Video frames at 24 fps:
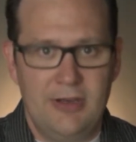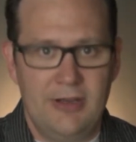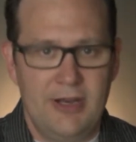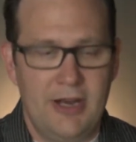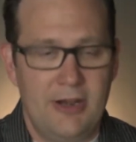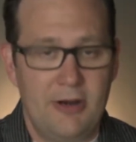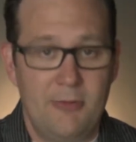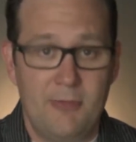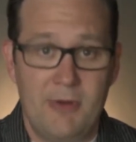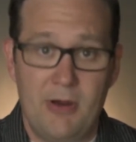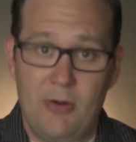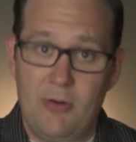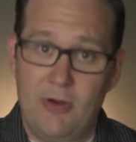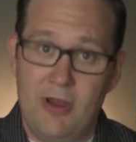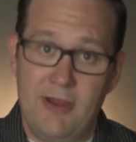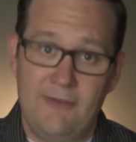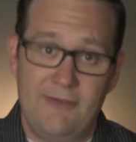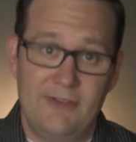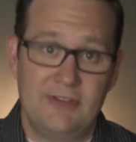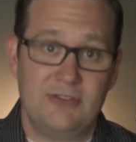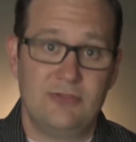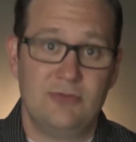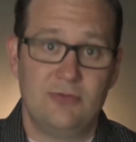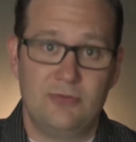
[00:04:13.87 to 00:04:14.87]
And I know my
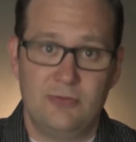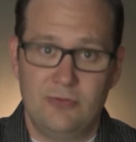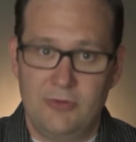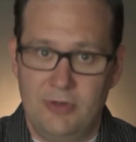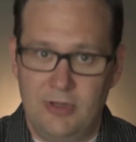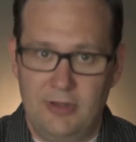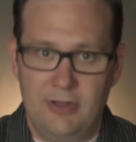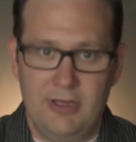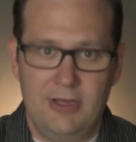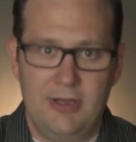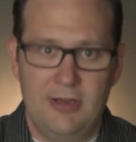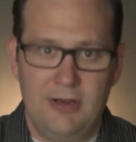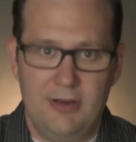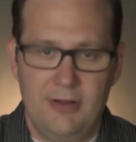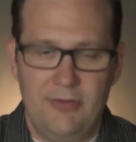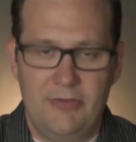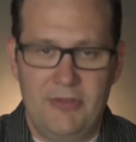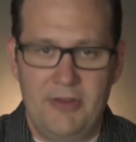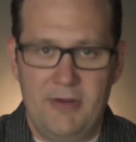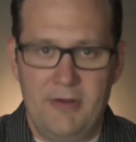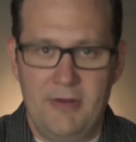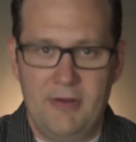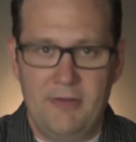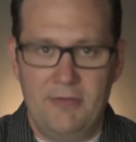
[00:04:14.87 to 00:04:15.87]
wife is really good at
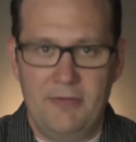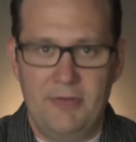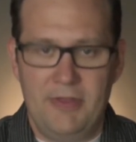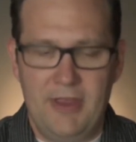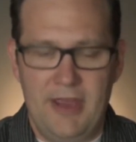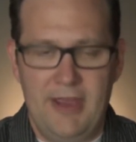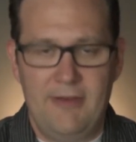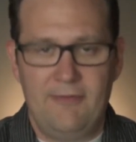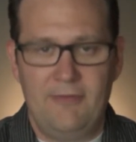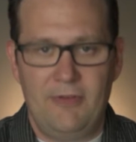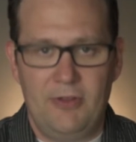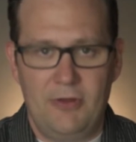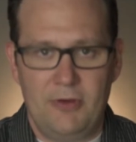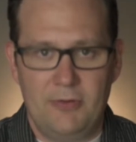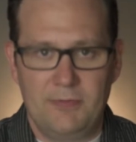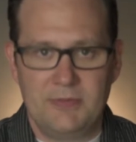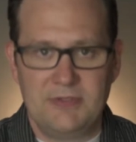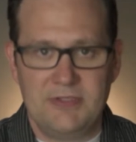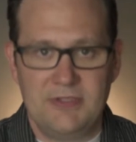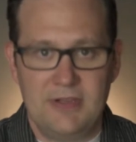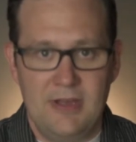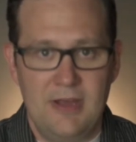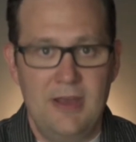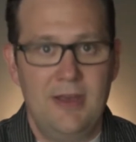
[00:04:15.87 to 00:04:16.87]
the
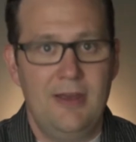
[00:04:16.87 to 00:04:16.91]
envelopes.